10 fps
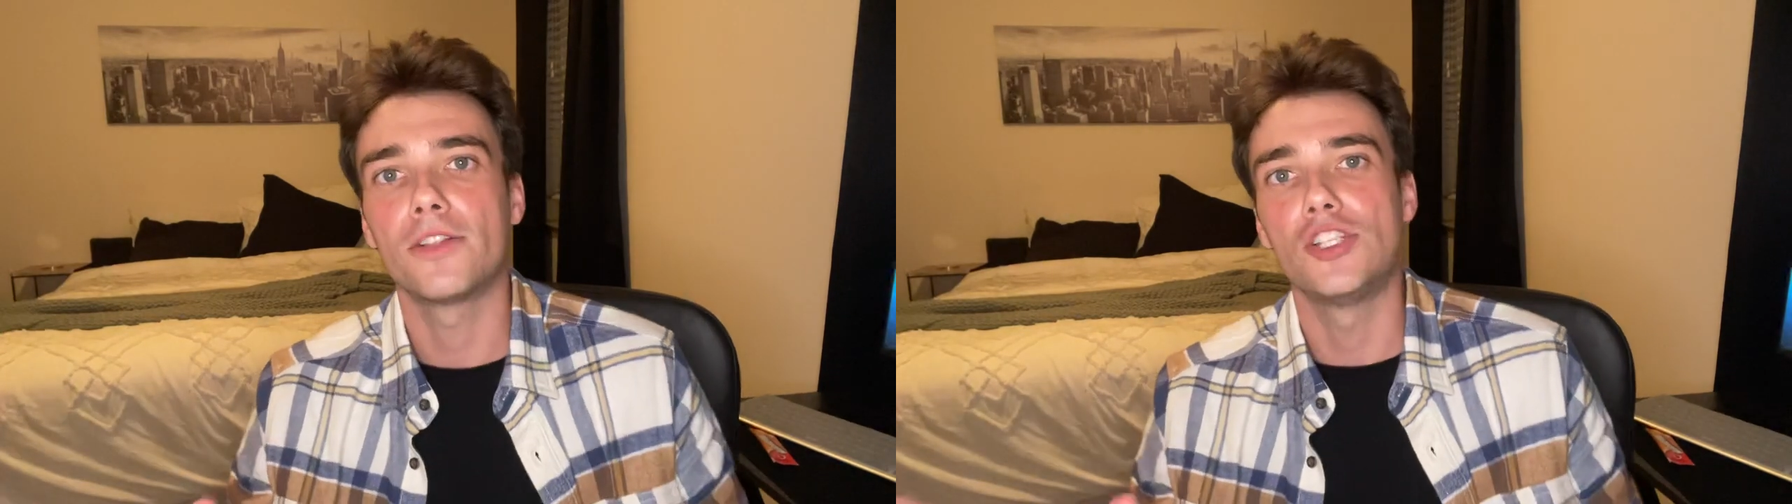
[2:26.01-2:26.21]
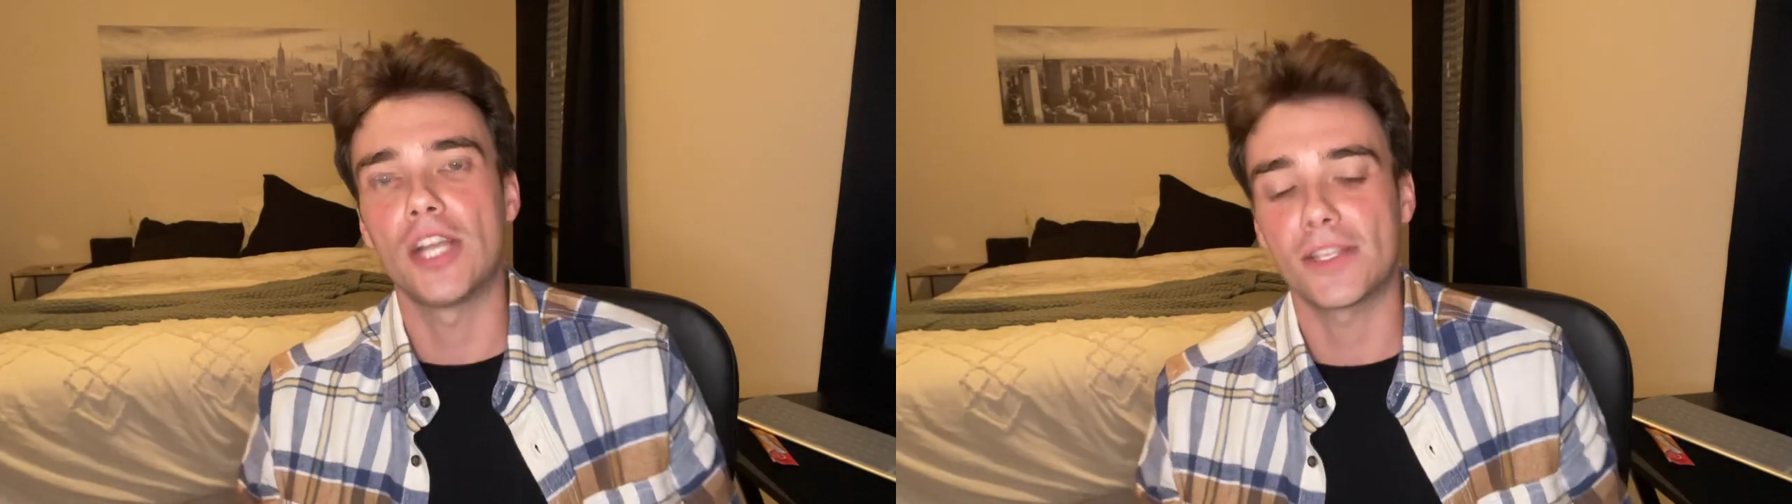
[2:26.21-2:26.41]

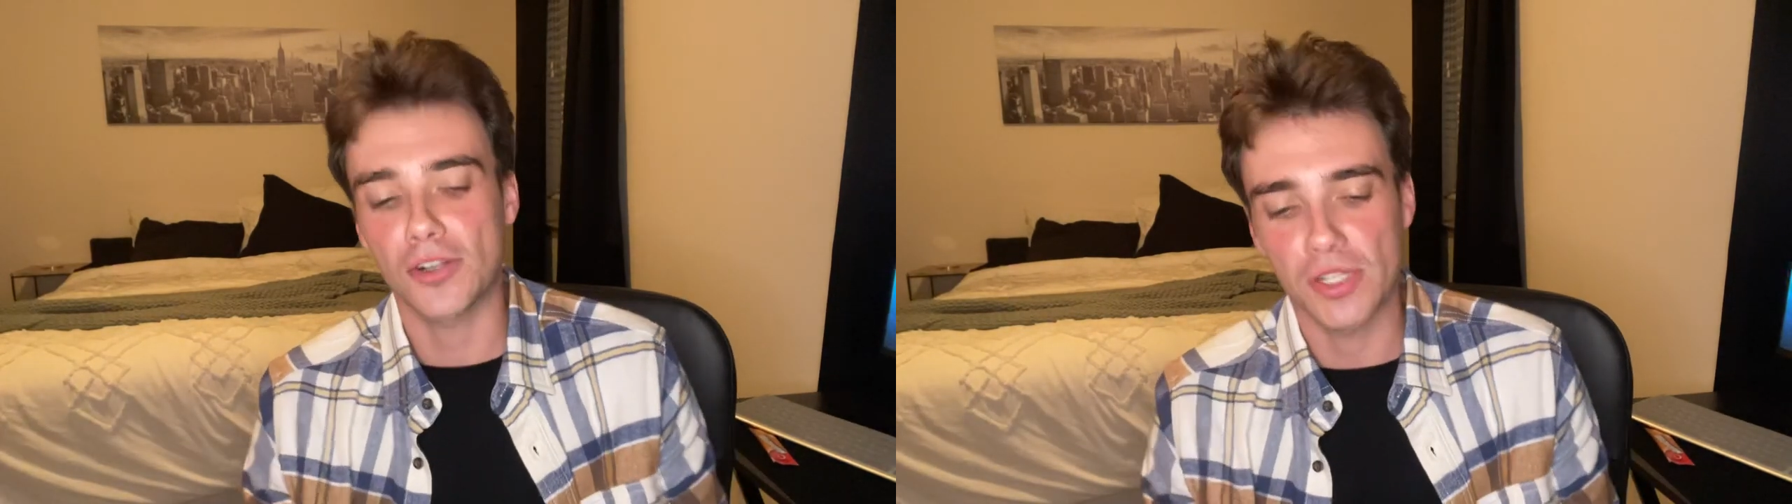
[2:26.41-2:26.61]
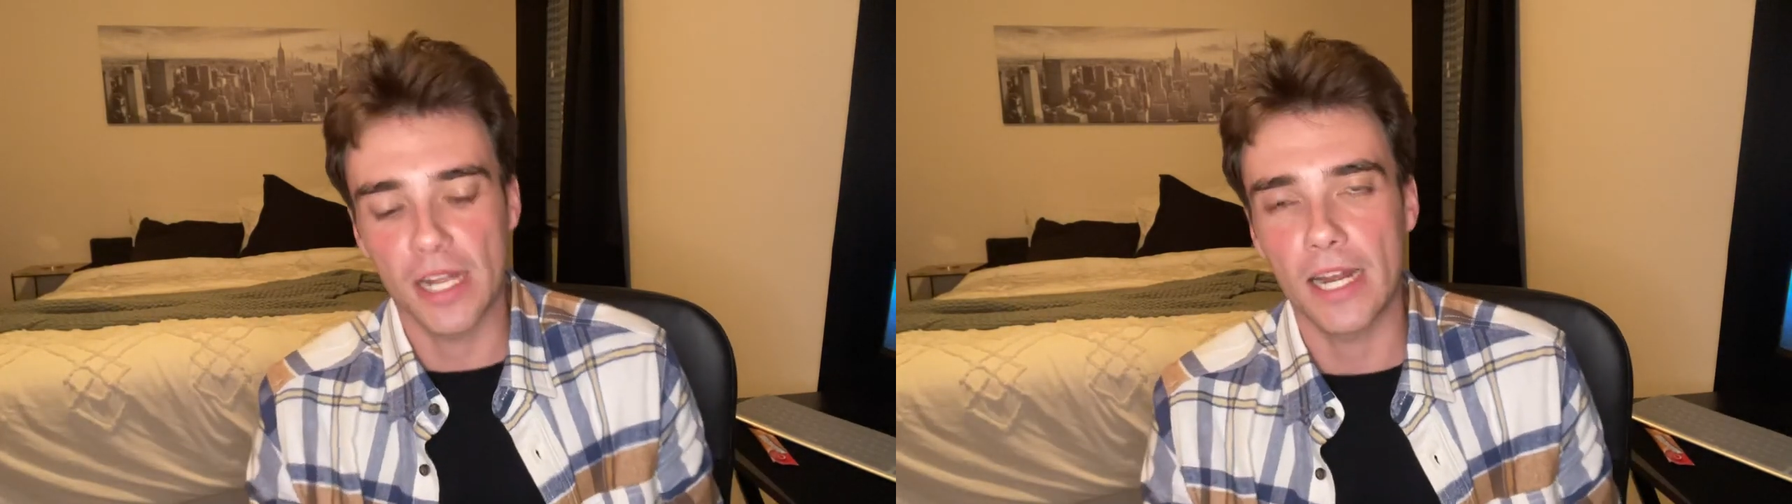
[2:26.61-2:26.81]
Jets
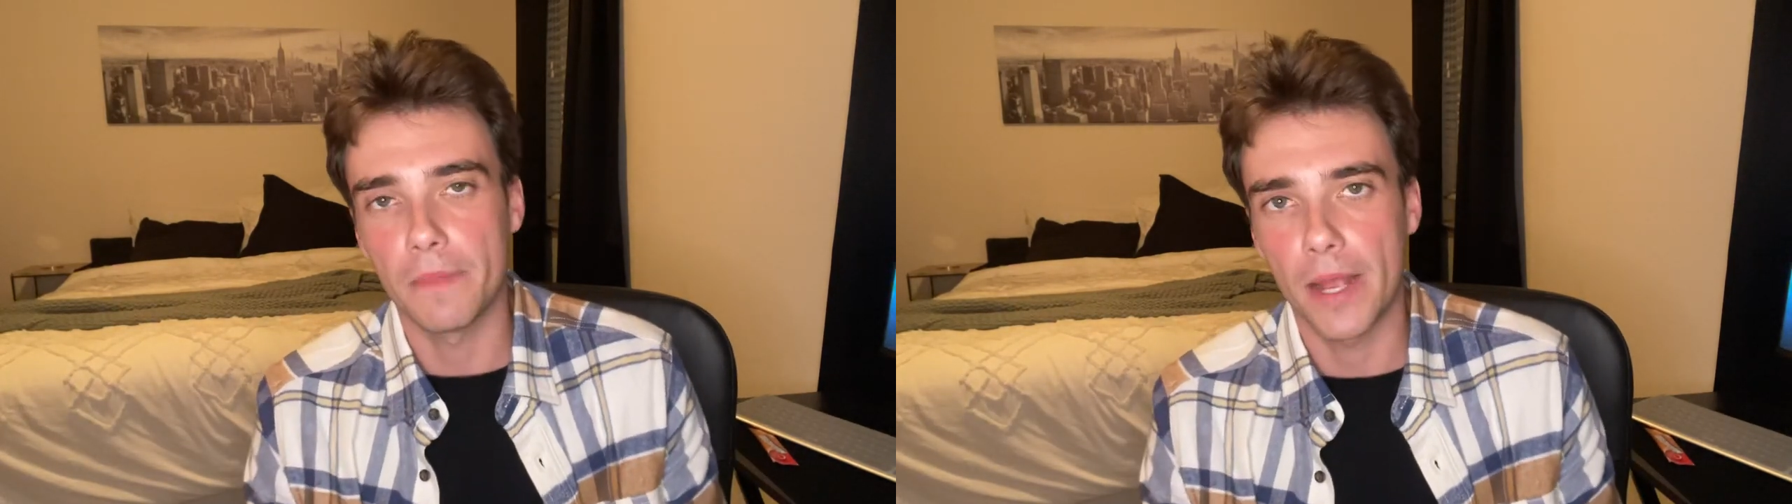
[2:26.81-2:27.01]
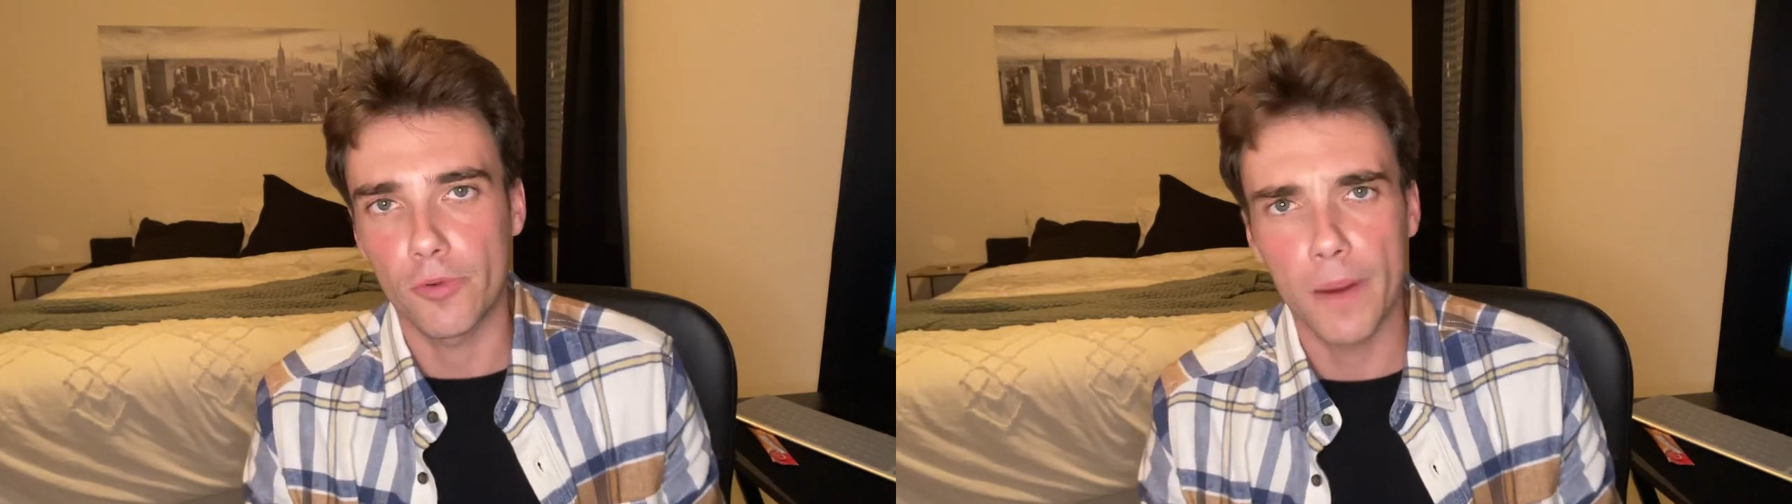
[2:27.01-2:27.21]
are signing
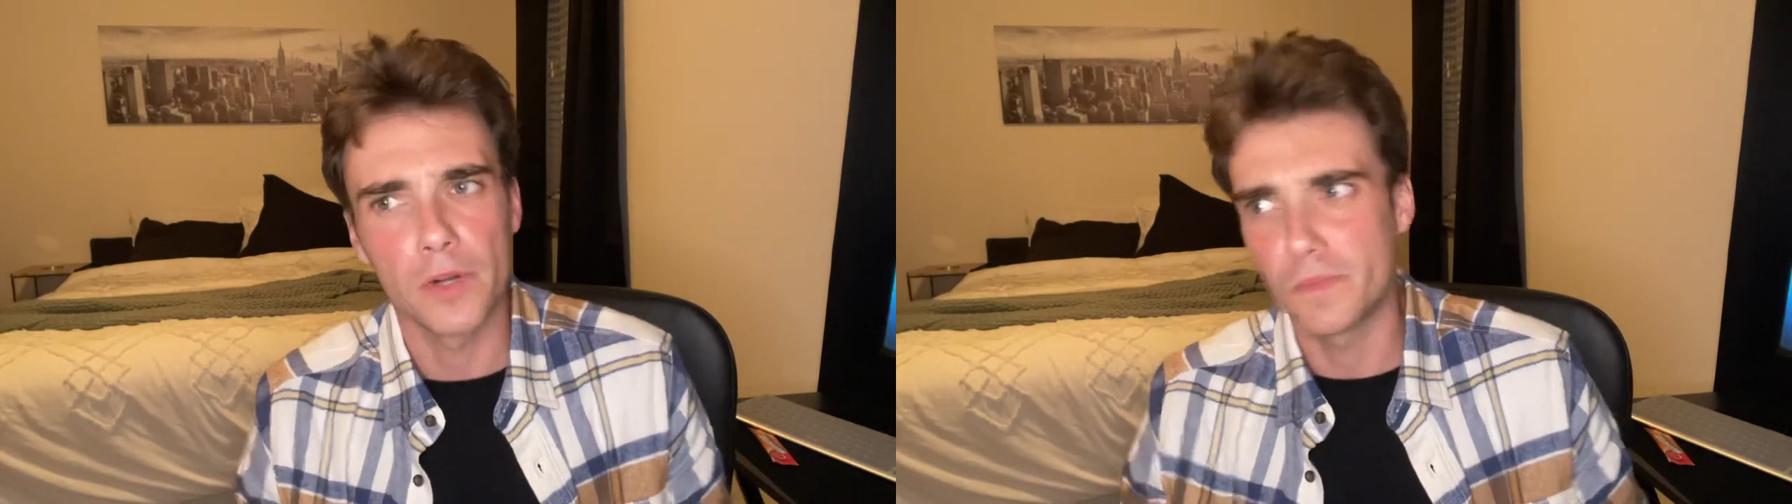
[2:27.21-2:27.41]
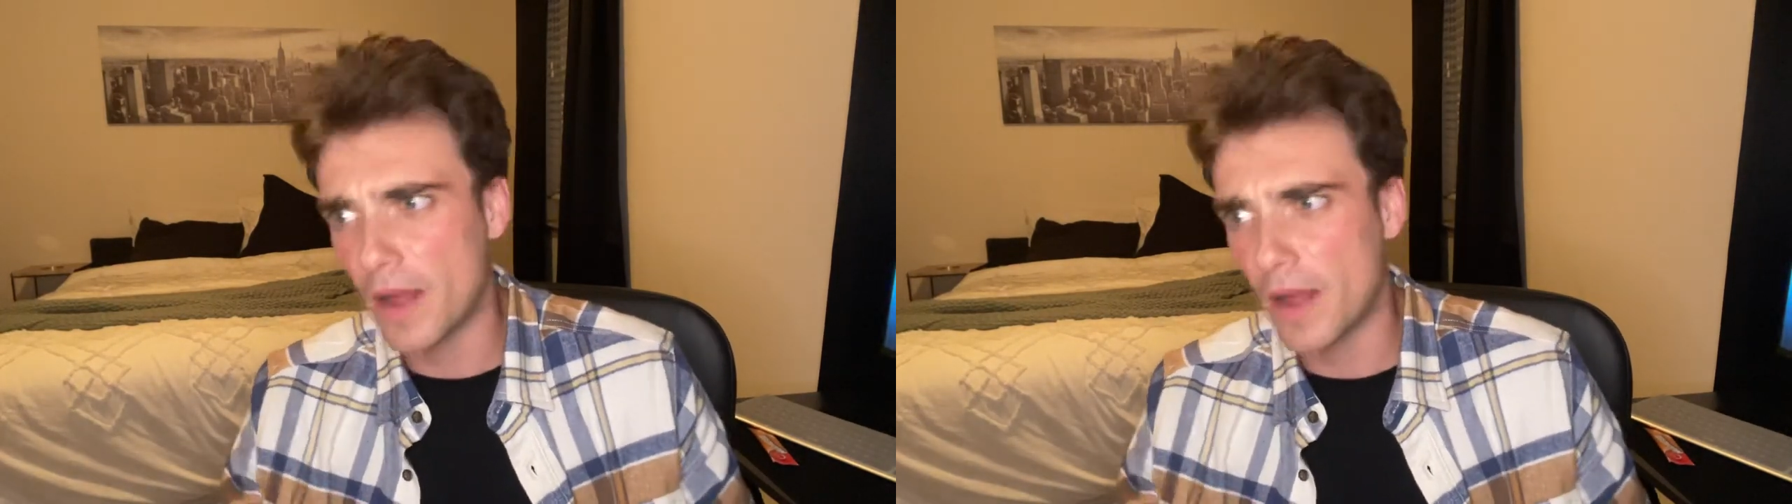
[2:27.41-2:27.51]
Mike Remmers.